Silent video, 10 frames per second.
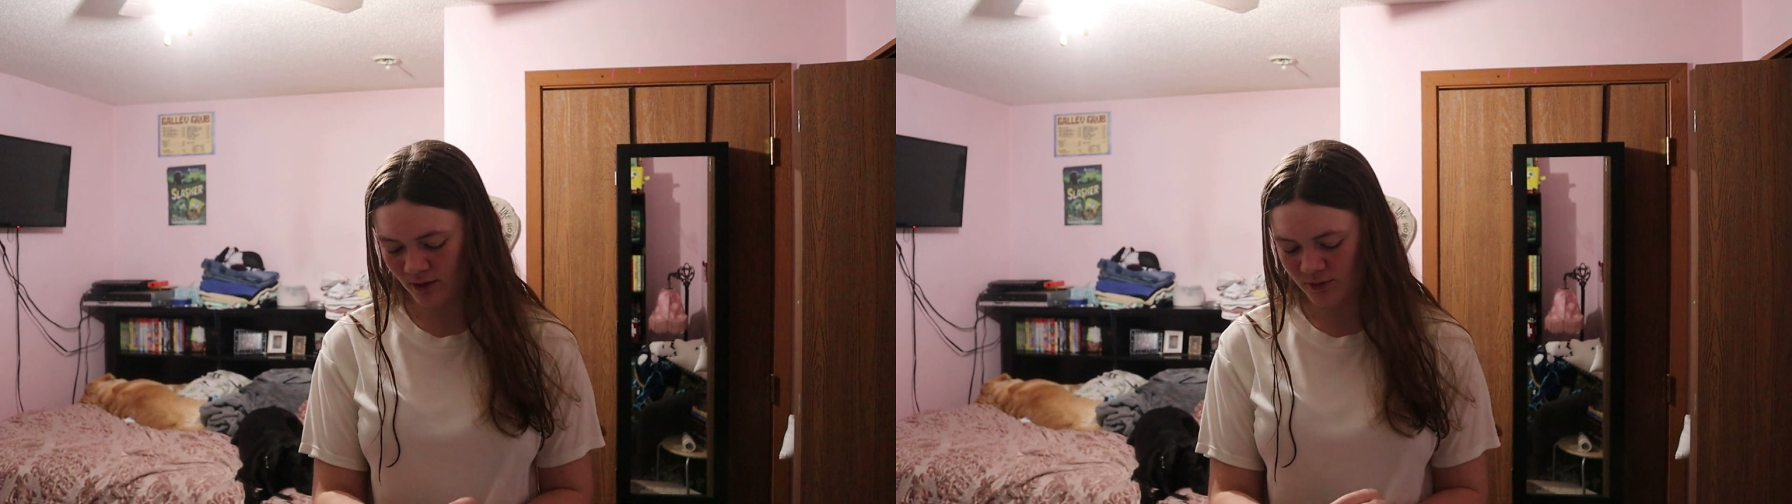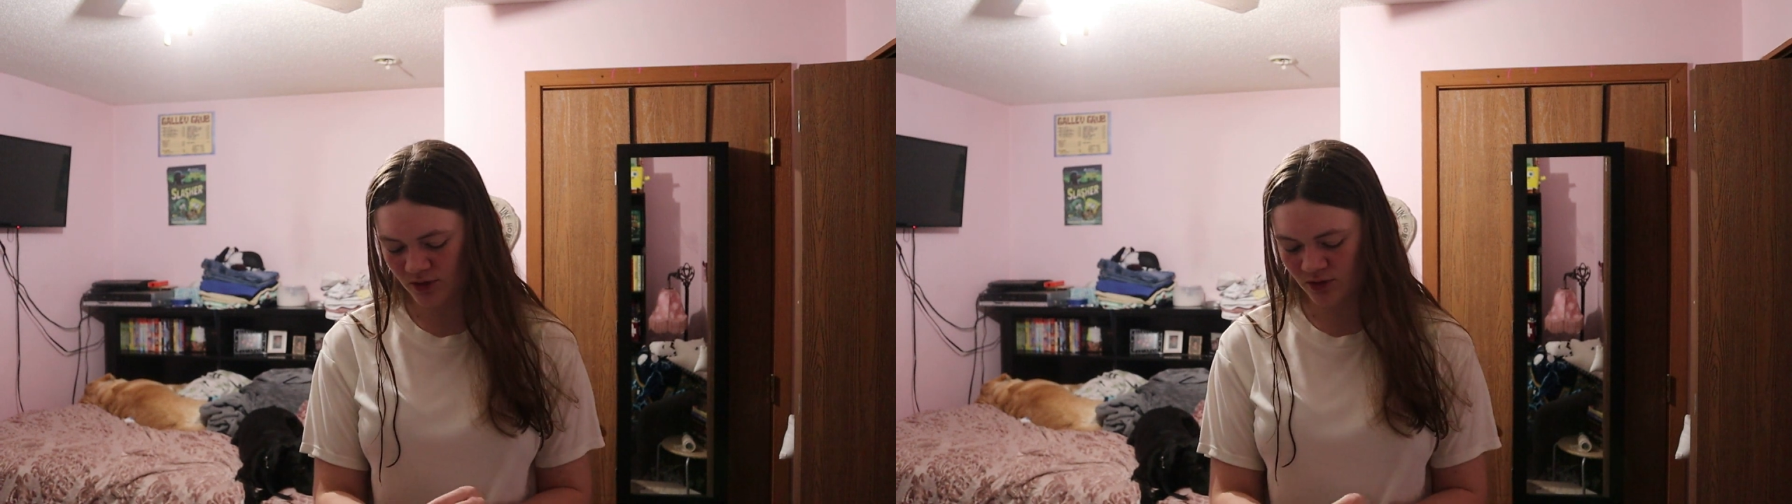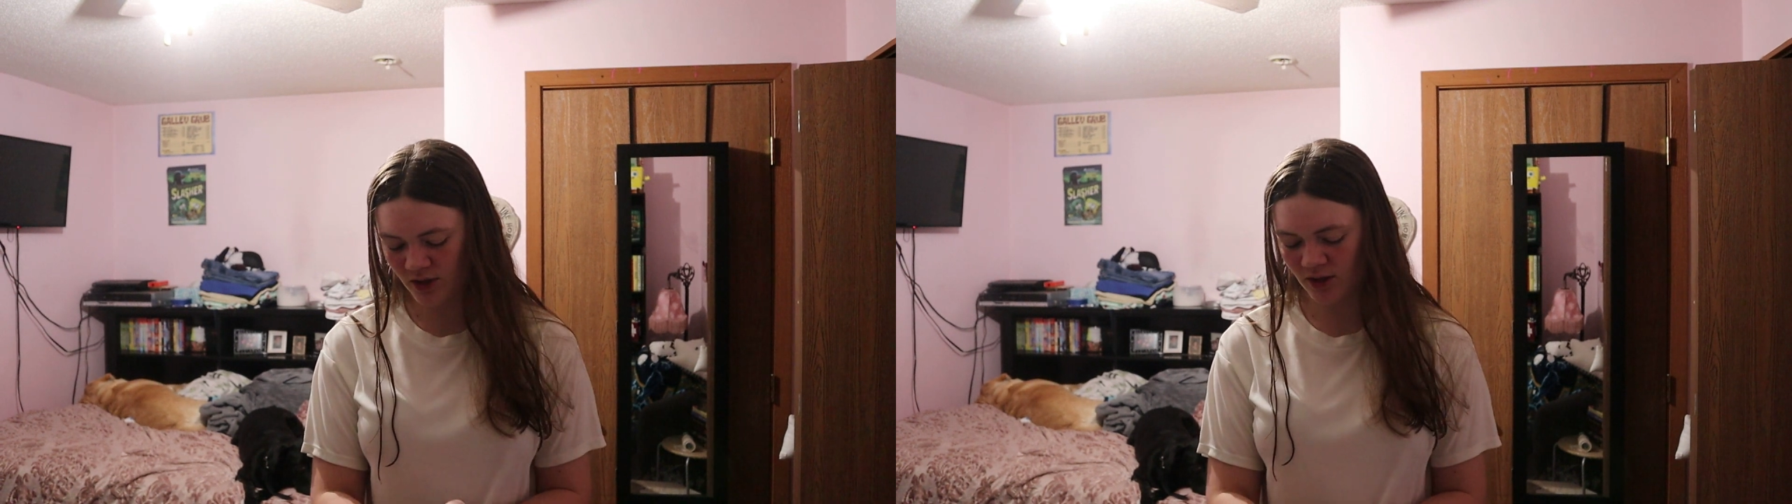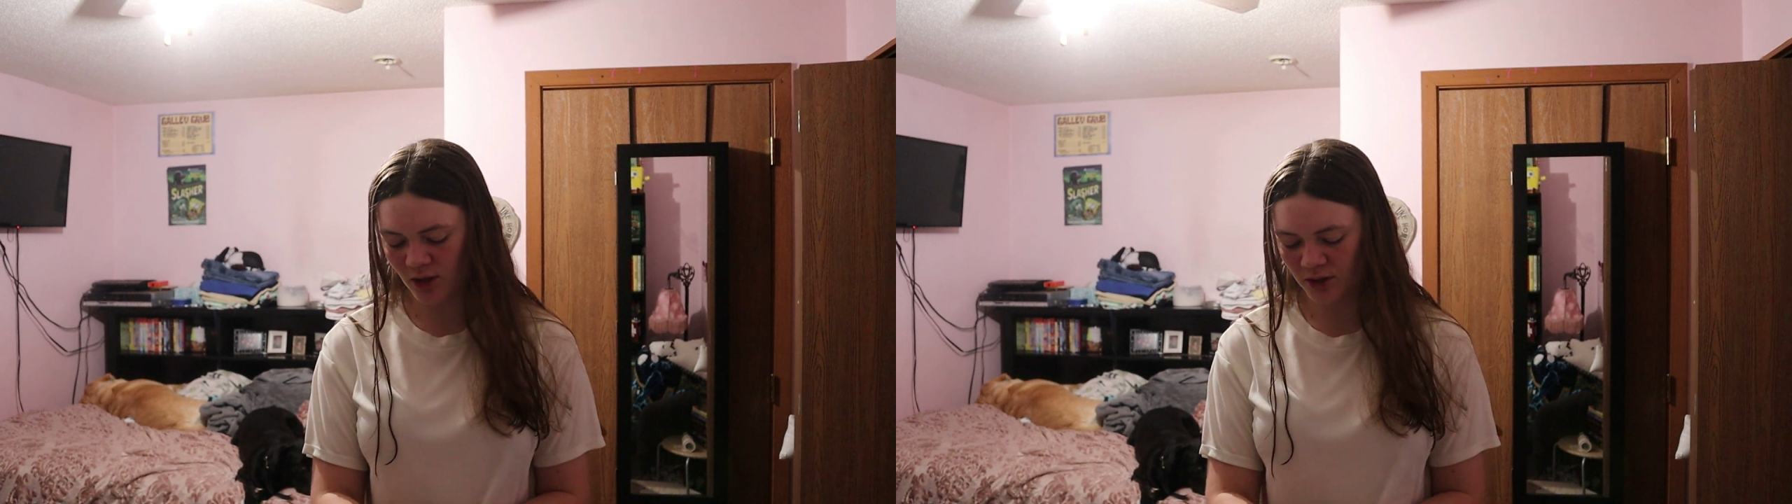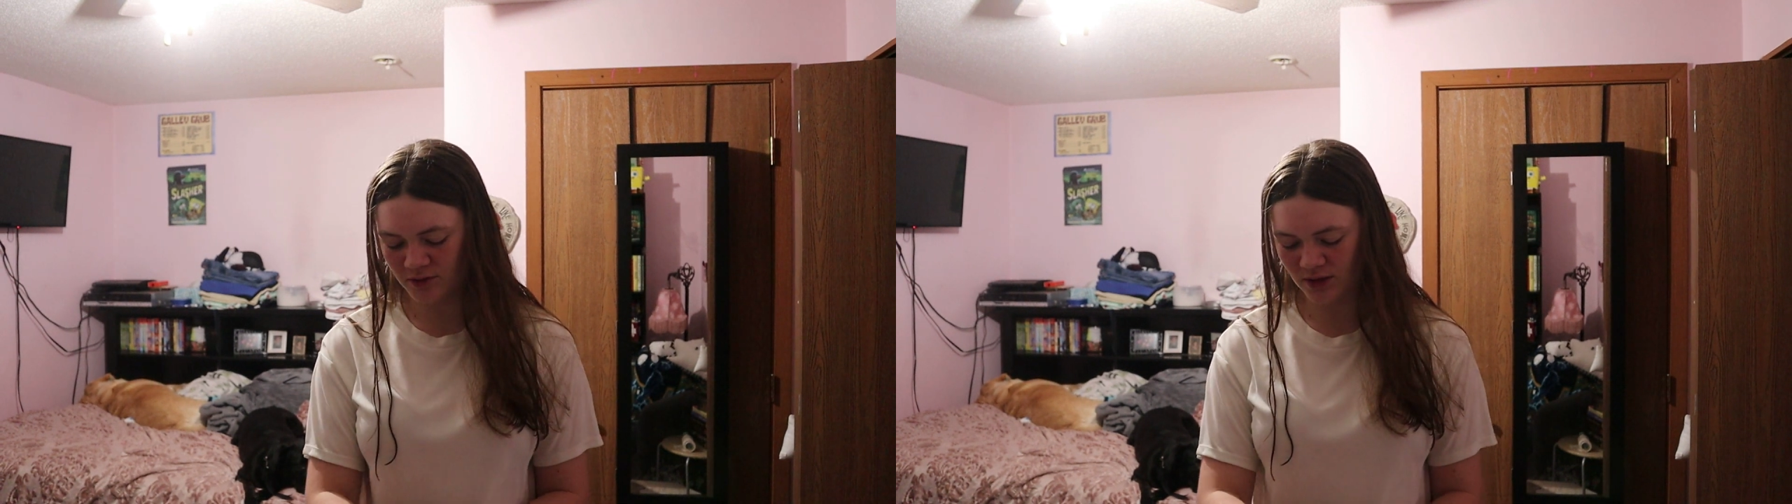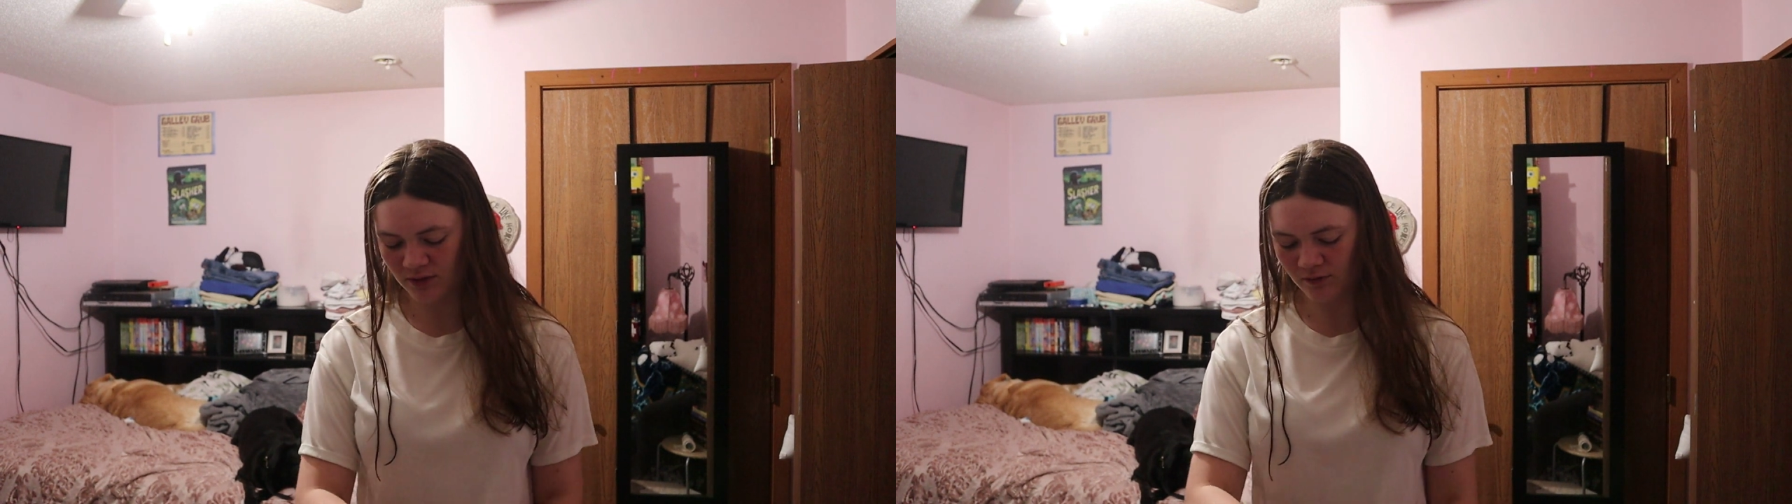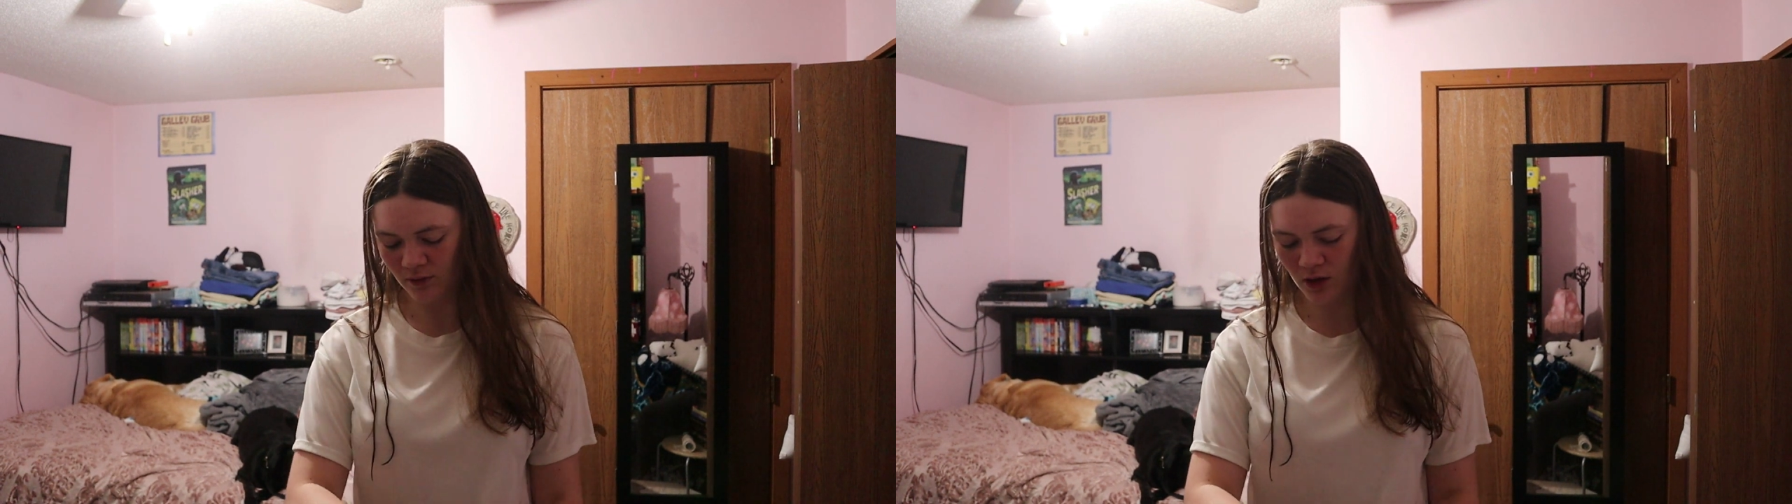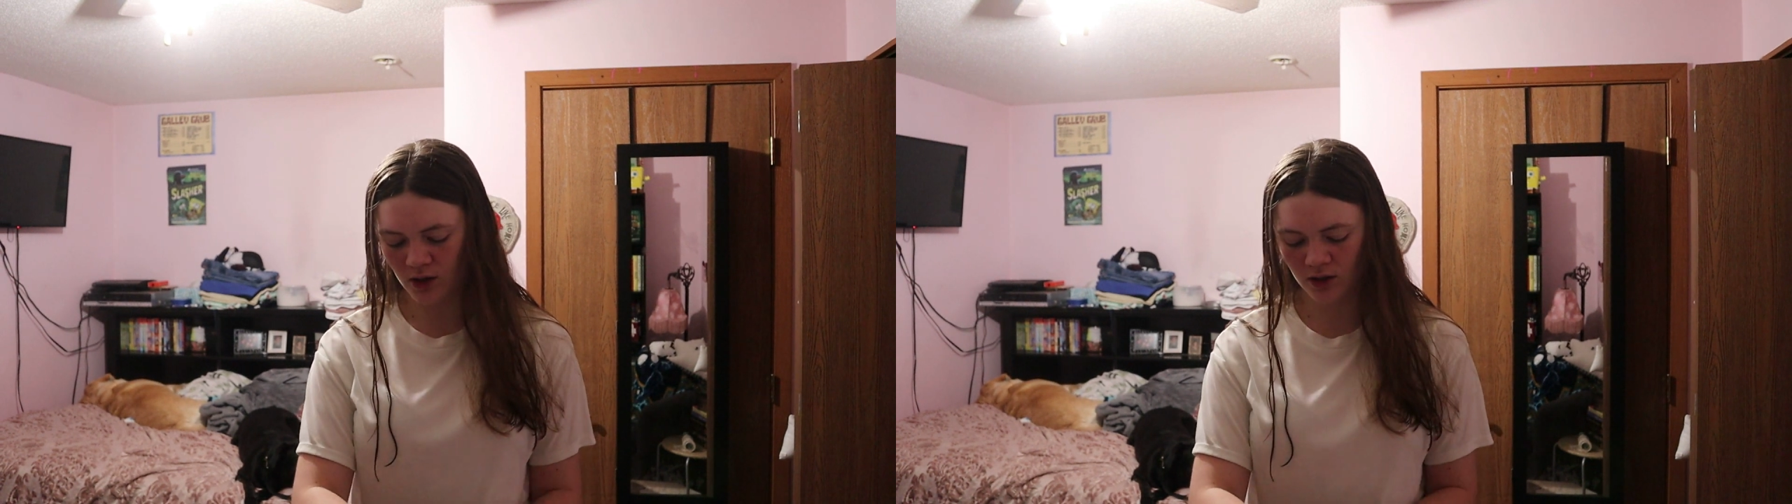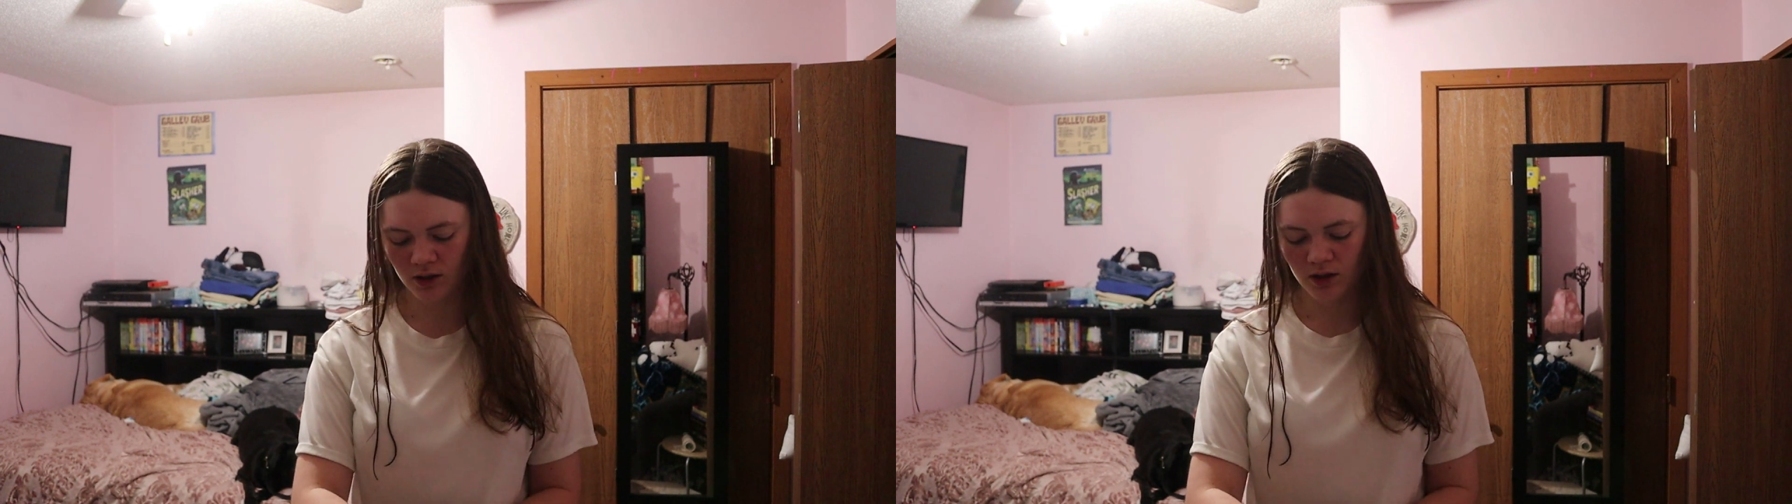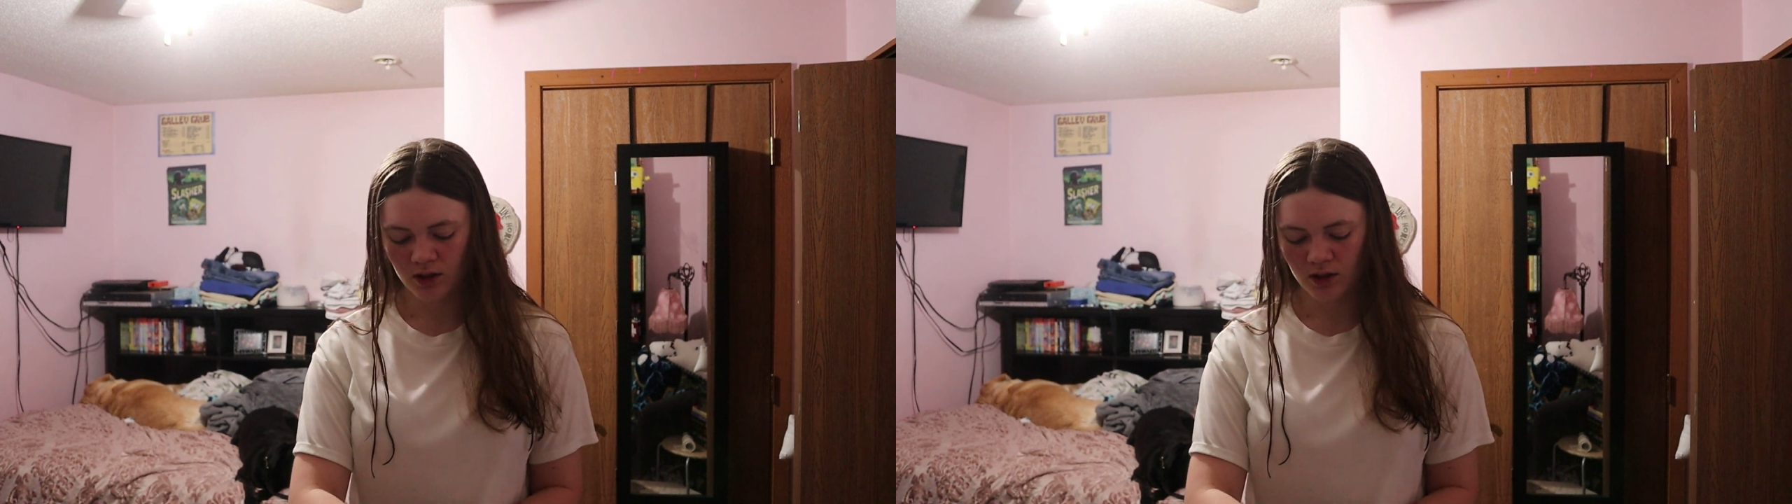I'm just trying to close out the vlog